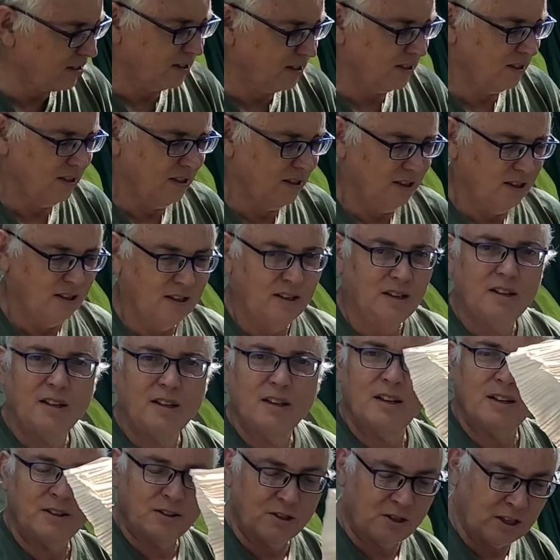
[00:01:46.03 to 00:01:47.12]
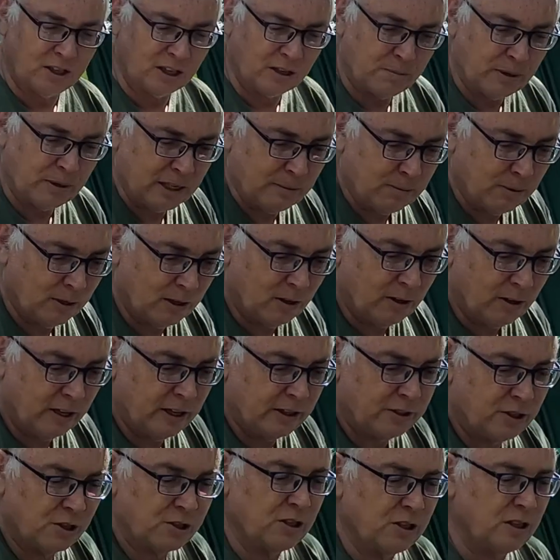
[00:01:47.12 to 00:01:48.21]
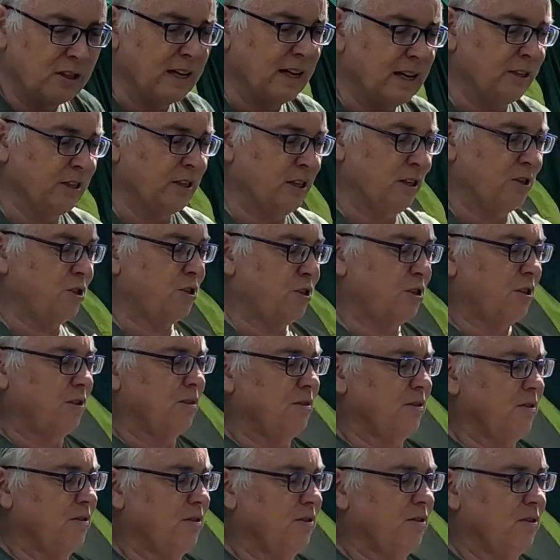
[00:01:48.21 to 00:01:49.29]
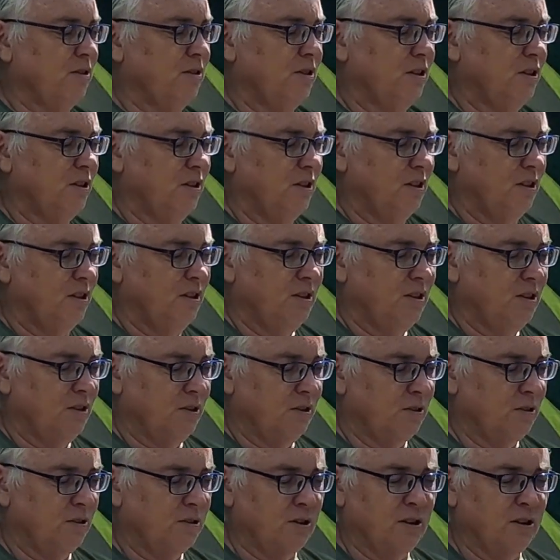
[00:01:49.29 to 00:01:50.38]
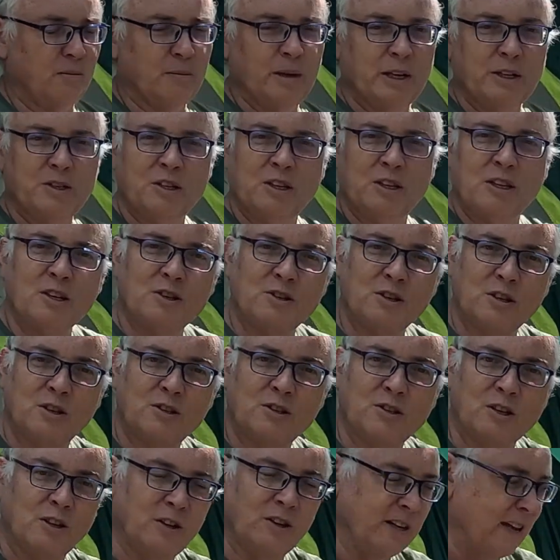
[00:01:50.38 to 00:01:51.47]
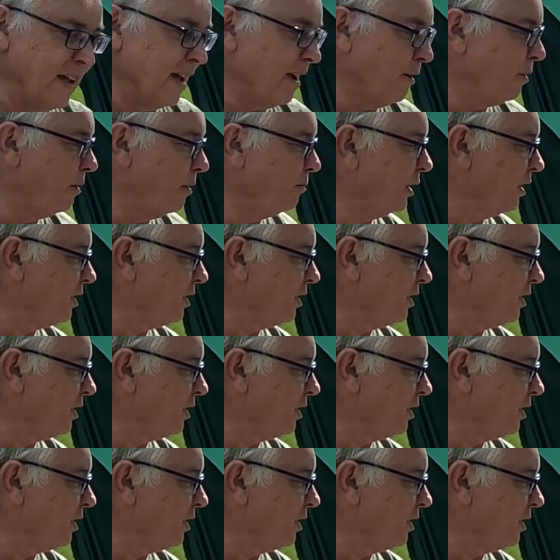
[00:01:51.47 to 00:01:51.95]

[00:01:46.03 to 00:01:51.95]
I'm going to stick a paper liner just in that dish, just so it makes it easier to turn it out when it's